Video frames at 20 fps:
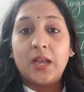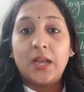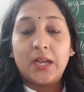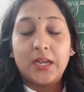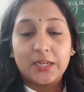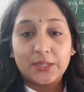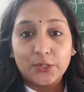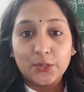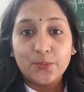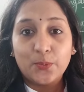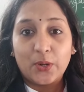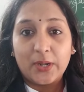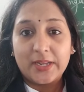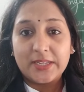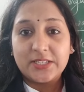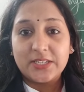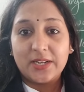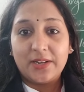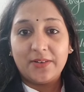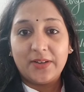Good
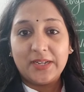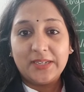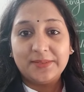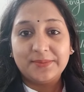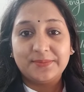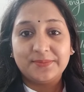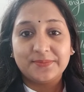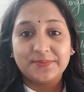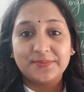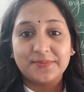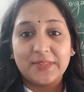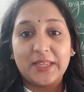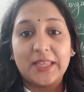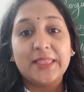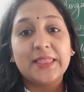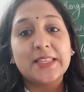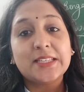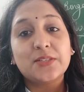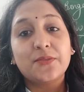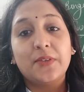morning, children.
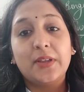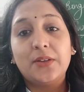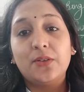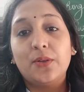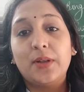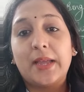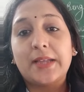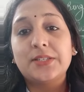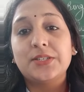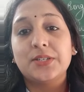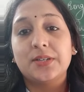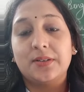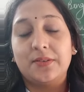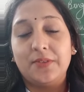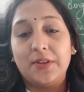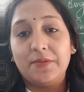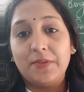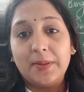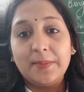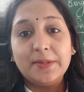In this video lecture,
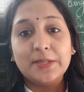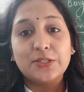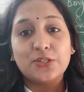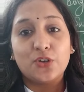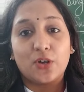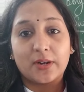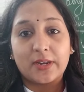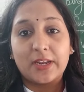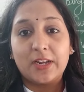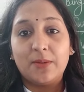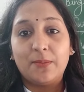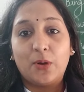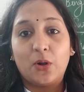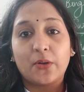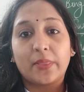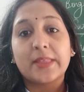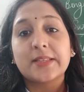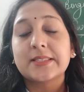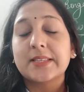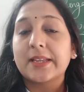we will be talking
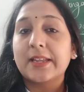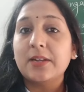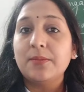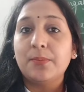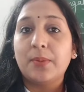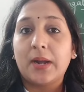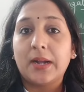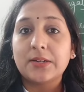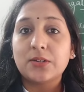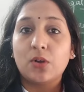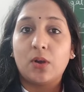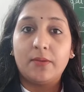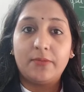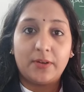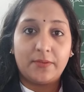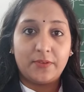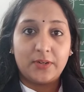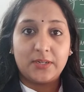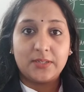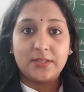about the second part of
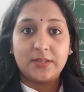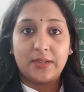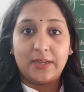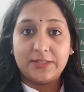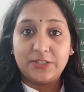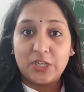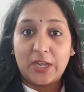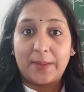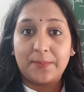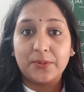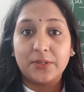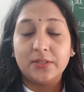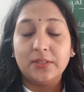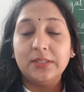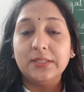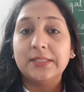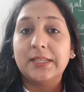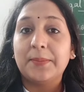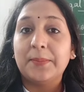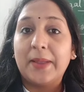our chapter,
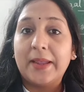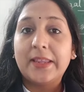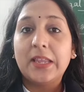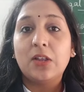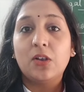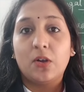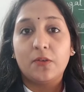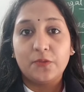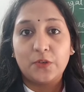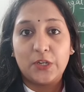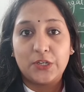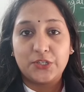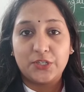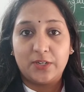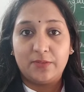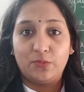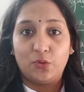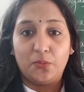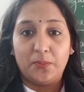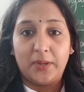the making of
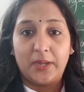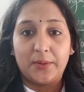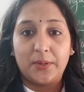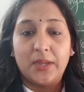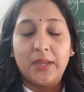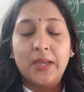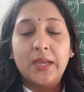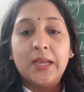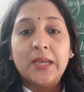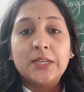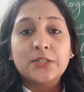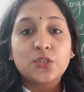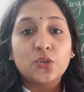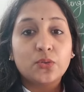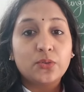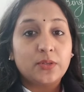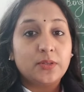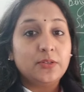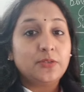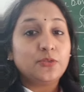national movement. So,